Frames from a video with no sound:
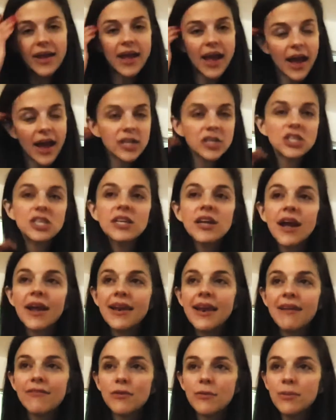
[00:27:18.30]
I
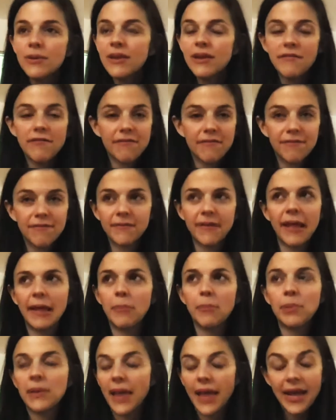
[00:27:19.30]
never really
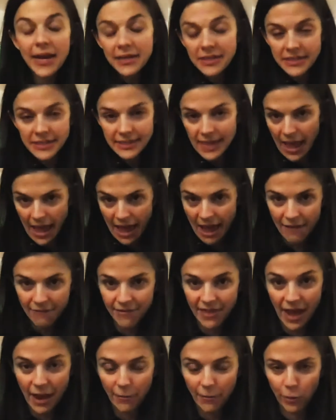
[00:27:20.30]
planned to
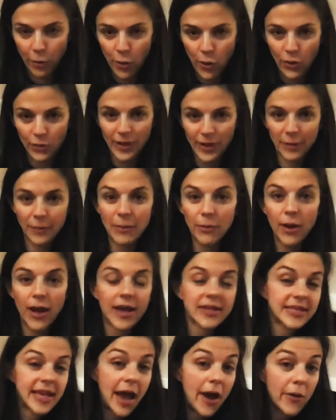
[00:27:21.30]
have that role. Like people
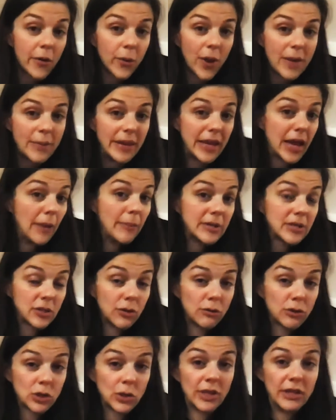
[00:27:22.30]
ask, how do I become a
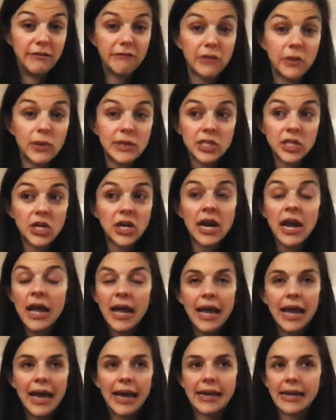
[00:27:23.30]
social influencer?
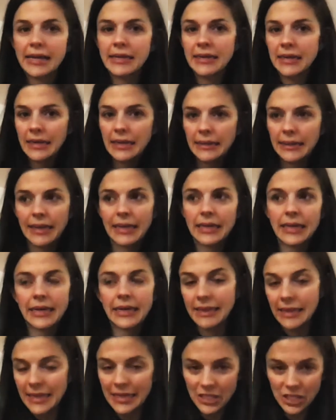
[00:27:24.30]
And I
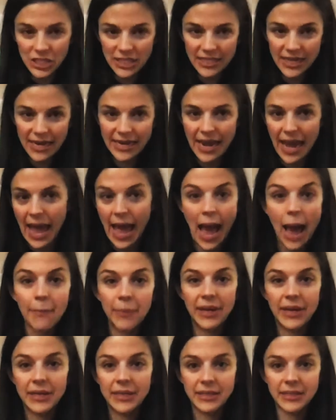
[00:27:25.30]
think it just kind of
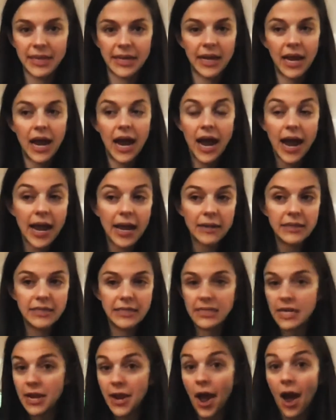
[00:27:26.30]
happens. Like
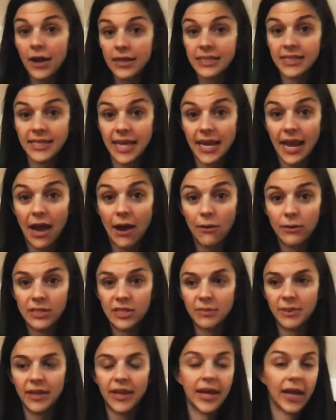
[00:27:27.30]
I did not set
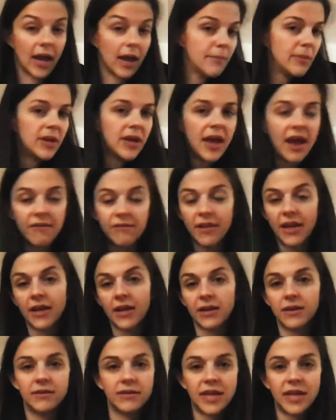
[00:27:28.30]
out to be like, I'm going to have
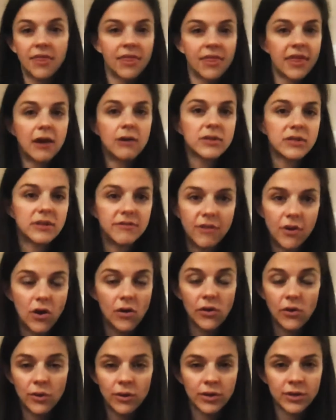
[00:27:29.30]
like 10,000
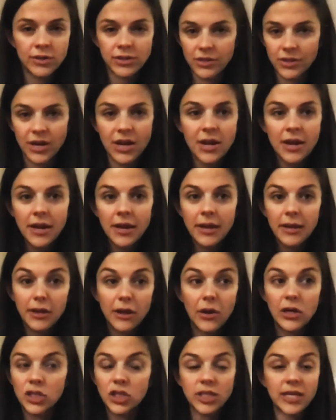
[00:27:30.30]
followers or,
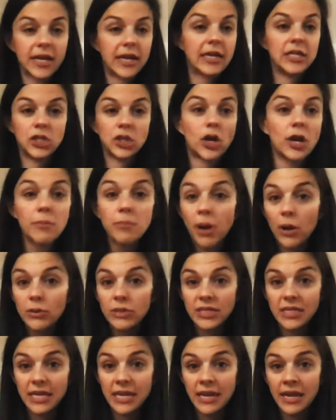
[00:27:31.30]
it's just like I started
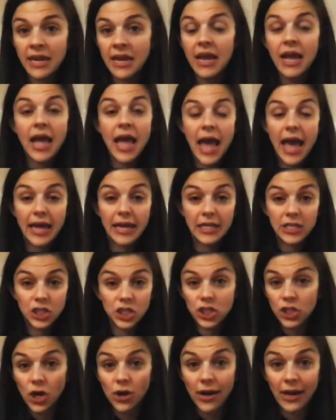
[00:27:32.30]
posting and
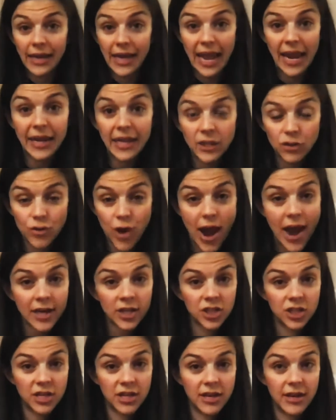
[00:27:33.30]
it just started gaining
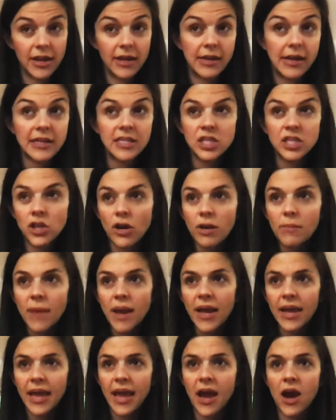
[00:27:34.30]
traction. And I started
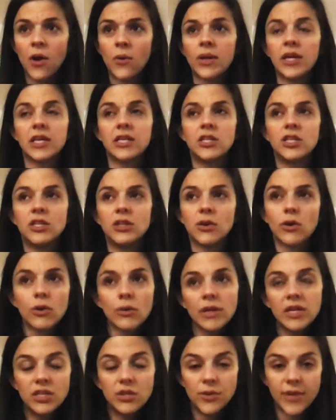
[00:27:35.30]
my account in
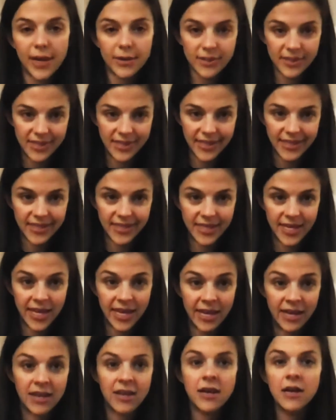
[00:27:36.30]
early
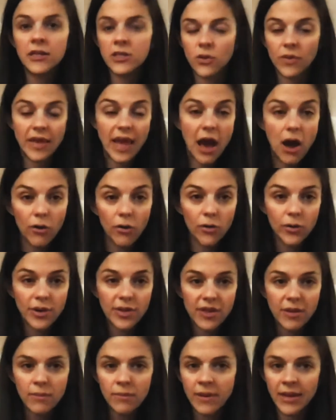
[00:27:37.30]
2016. So the
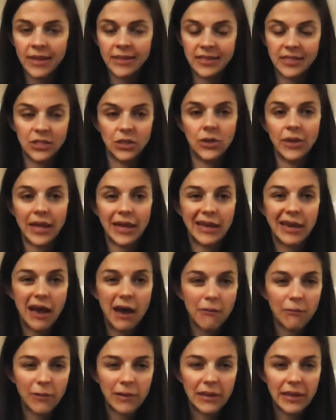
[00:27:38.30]
algorithm had still
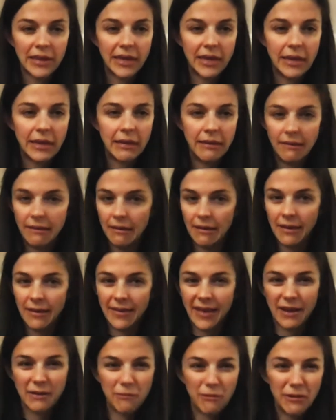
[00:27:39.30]
they
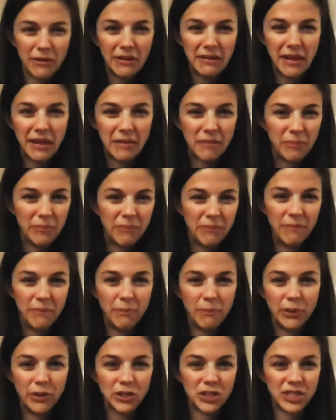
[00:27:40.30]
hadn't really
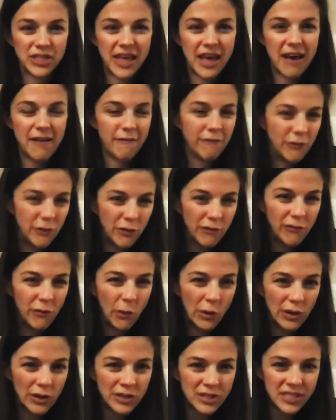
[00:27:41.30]
pushed that full
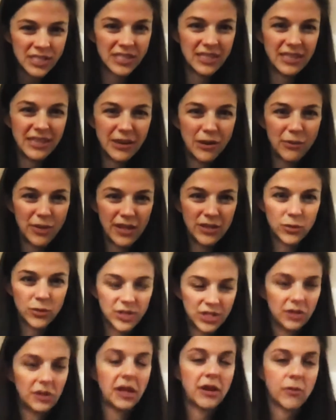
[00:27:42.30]
force. Things
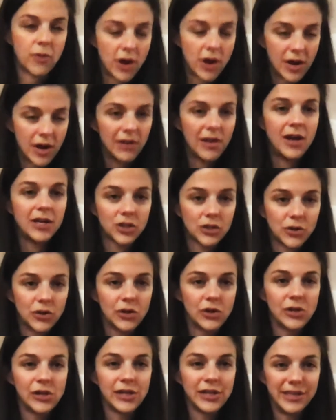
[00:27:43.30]
were still like chronological.